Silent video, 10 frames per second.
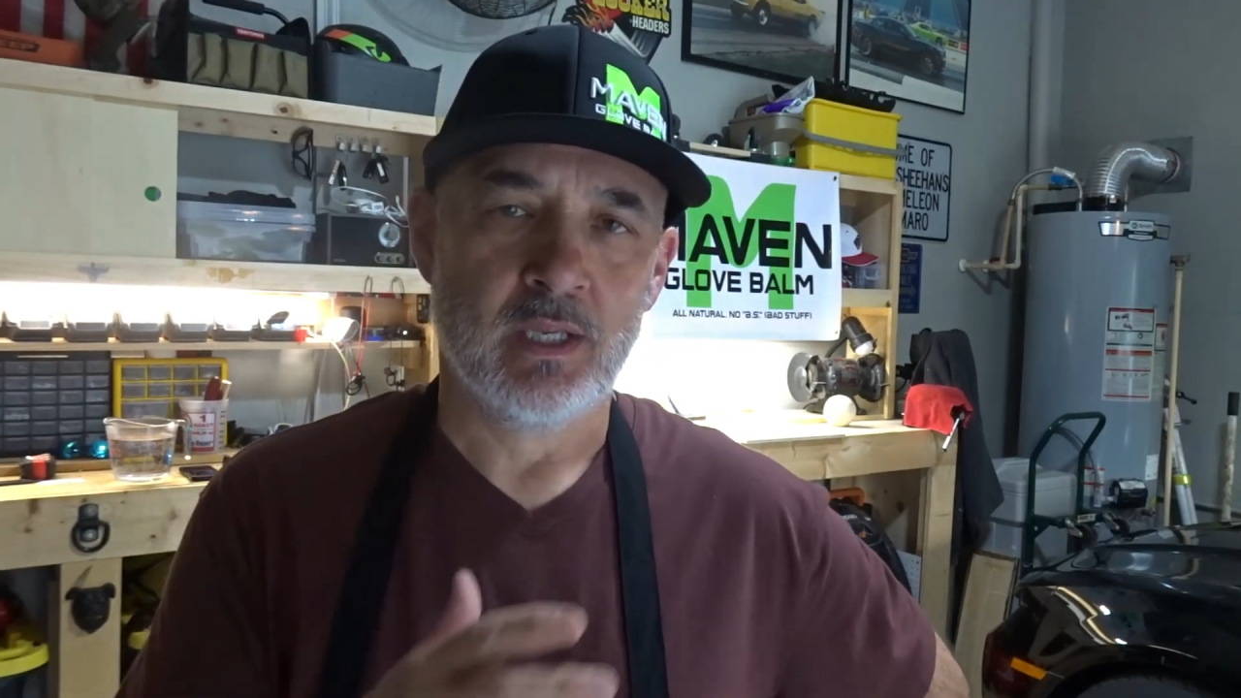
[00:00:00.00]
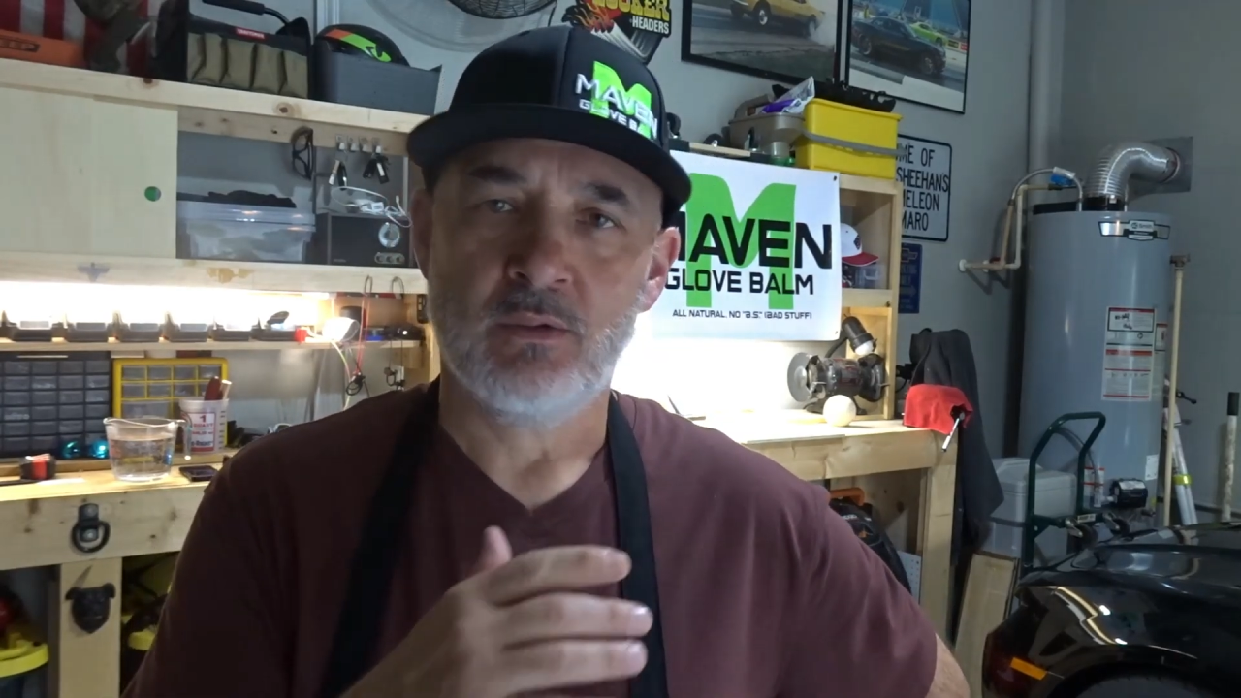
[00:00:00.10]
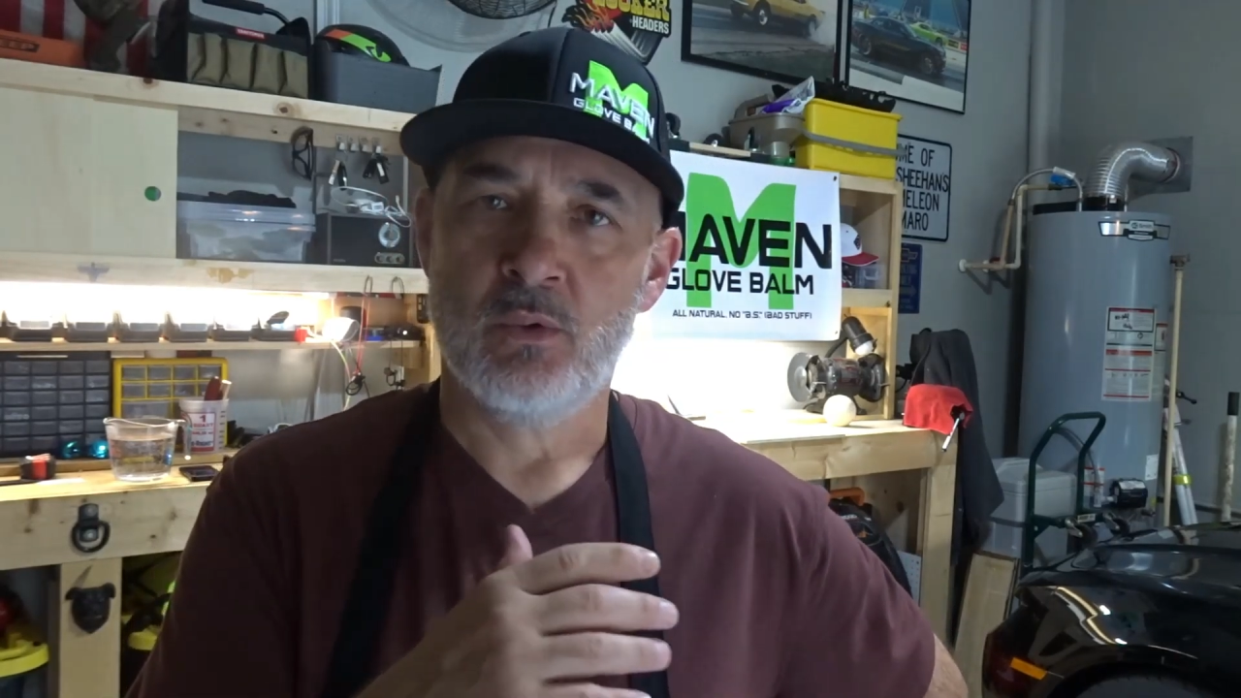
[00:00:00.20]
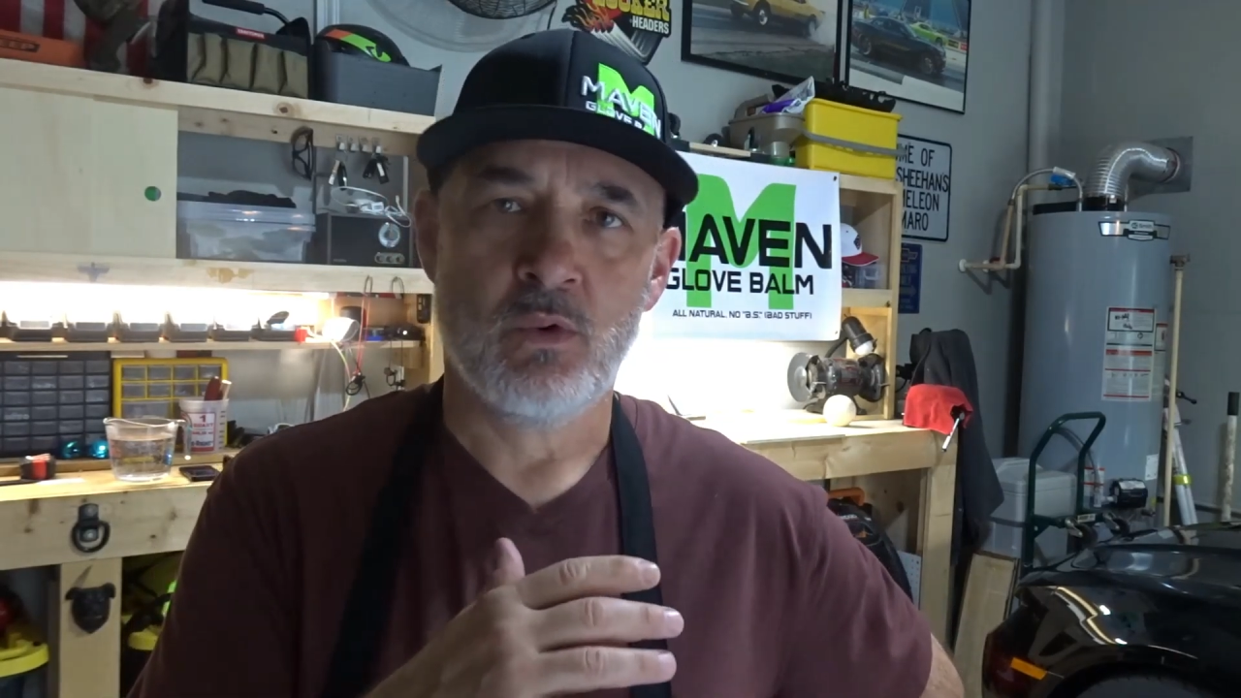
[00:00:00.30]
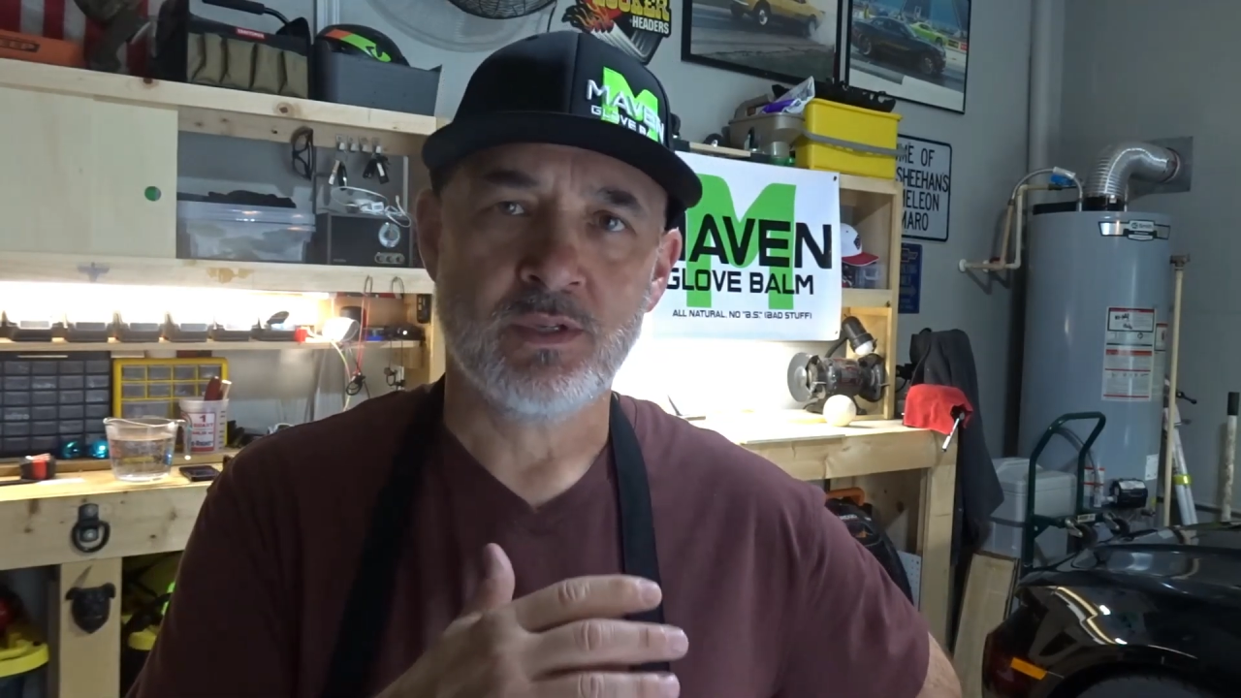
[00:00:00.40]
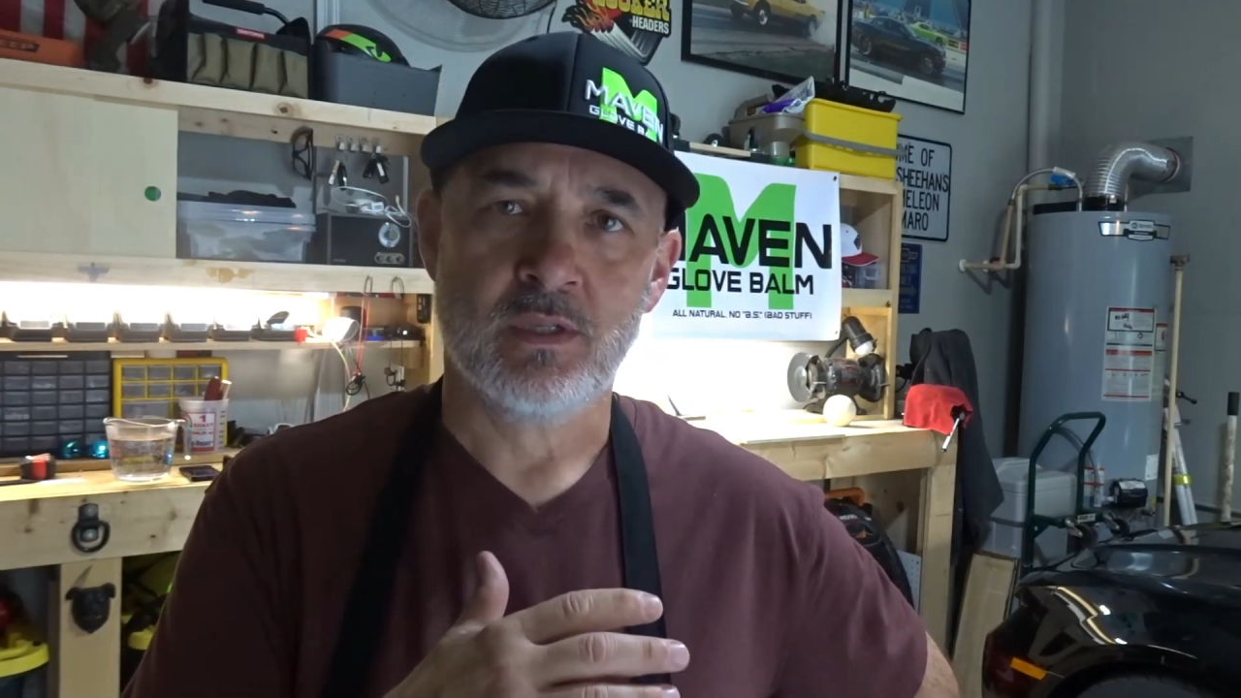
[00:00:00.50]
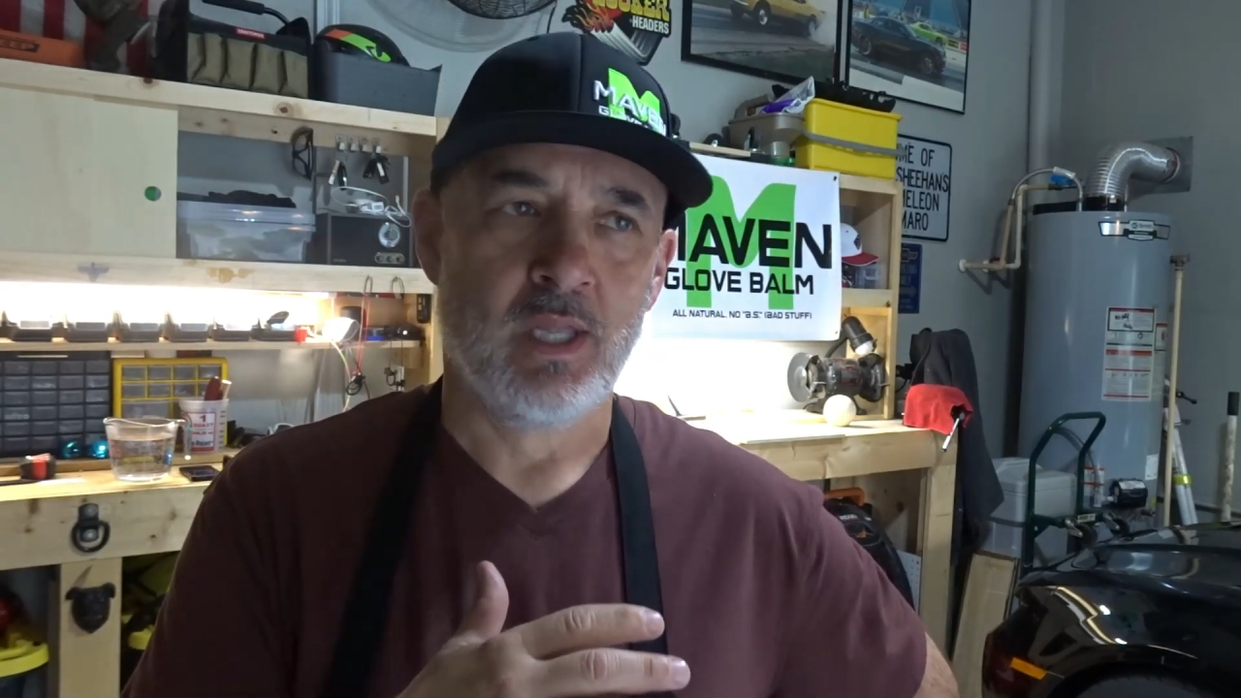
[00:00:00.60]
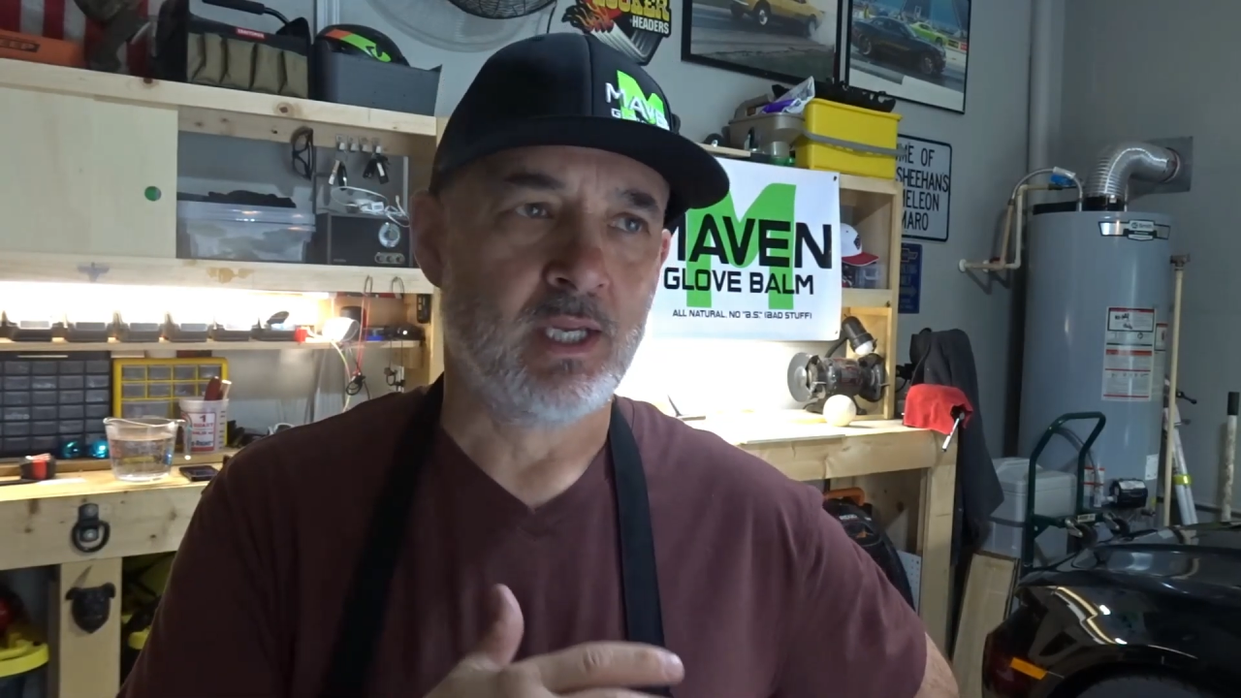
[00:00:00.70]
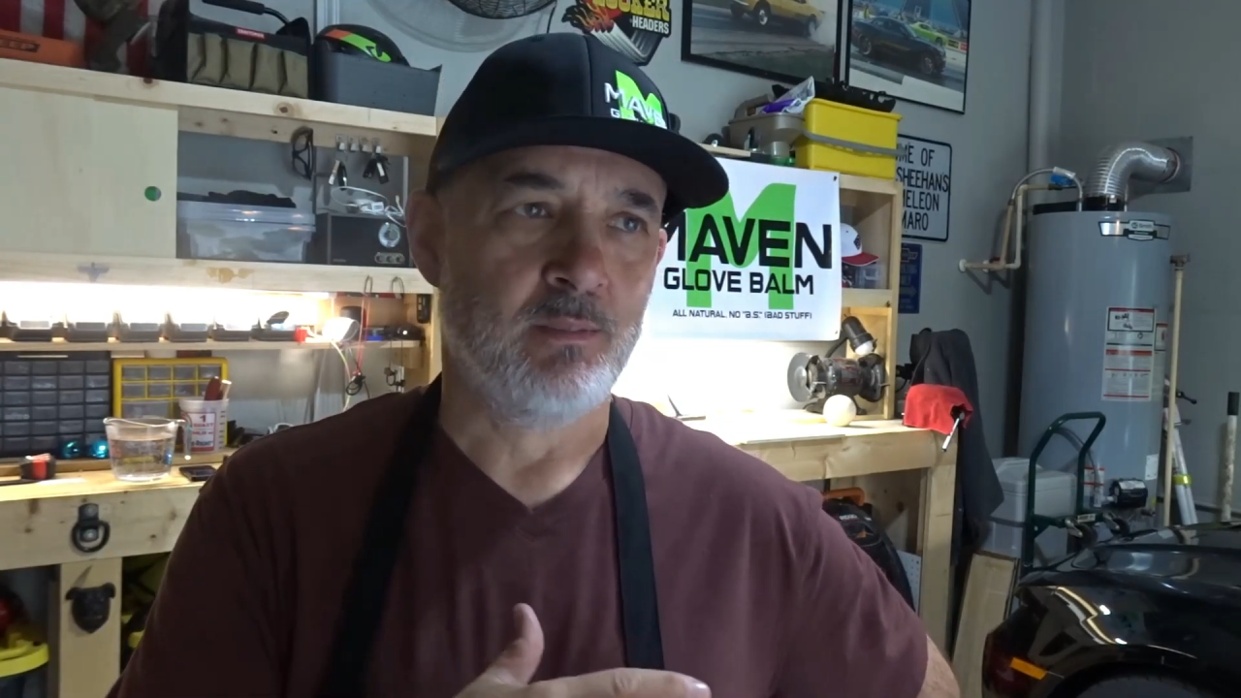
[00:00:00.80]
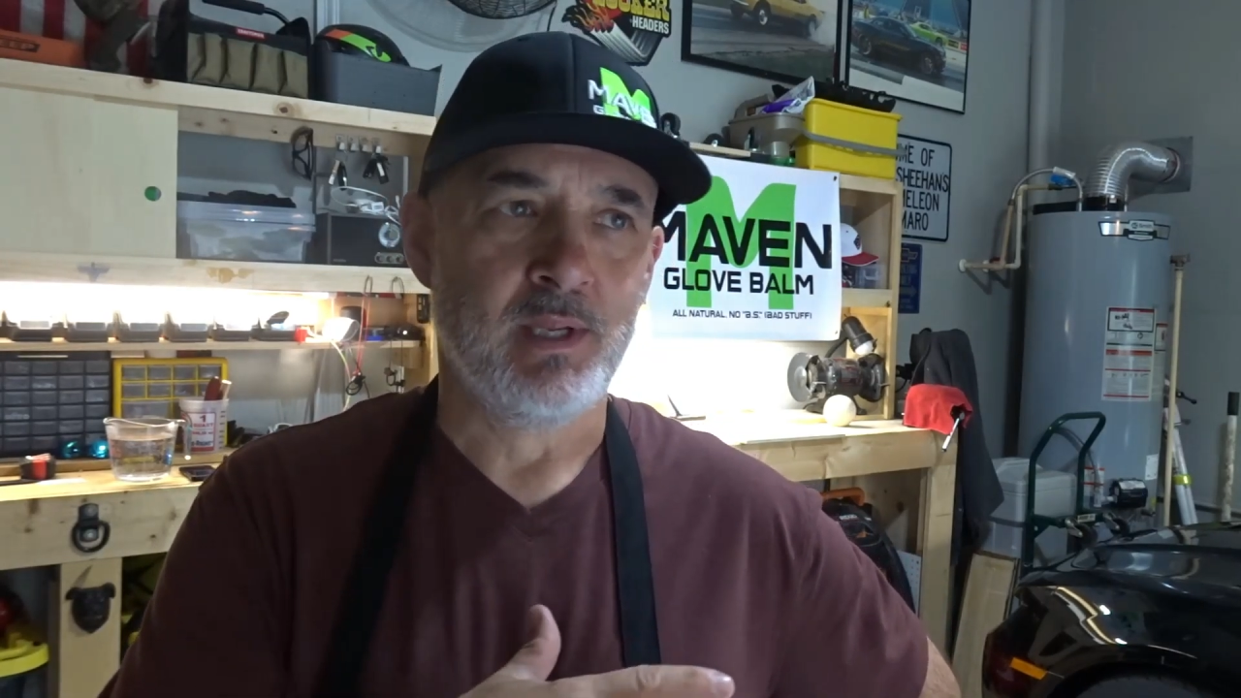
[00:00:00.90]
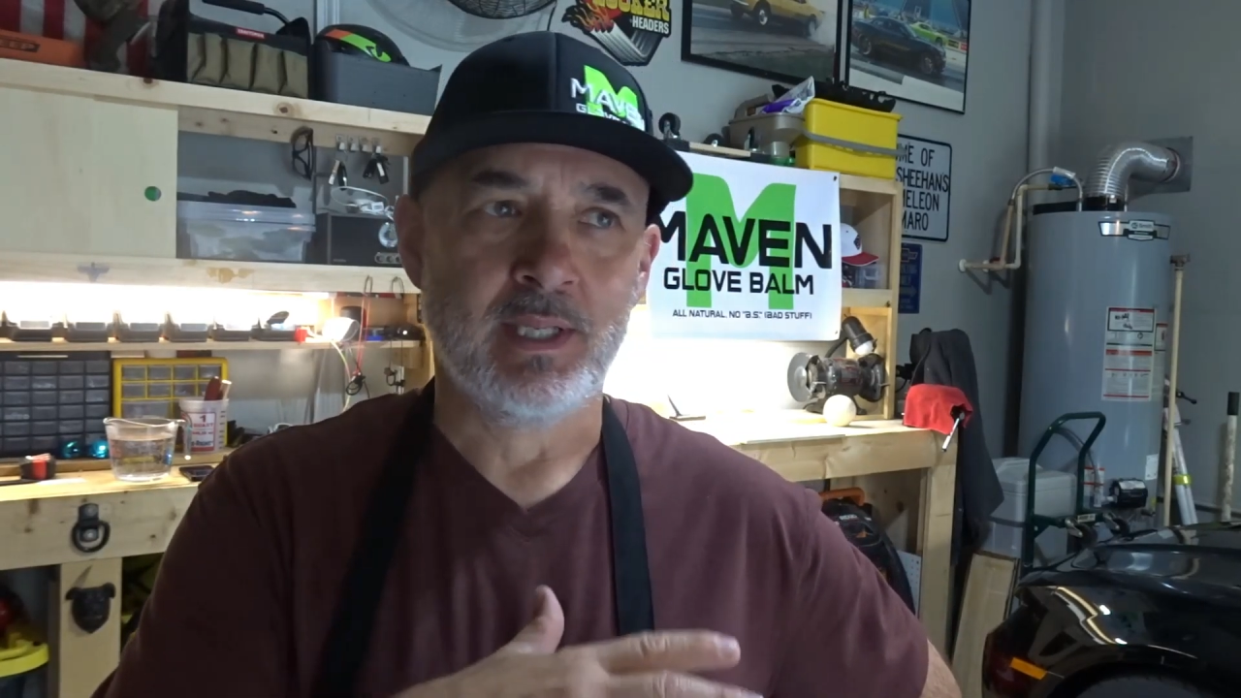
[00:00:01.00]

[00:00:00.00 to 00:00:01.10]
It wasn't like a big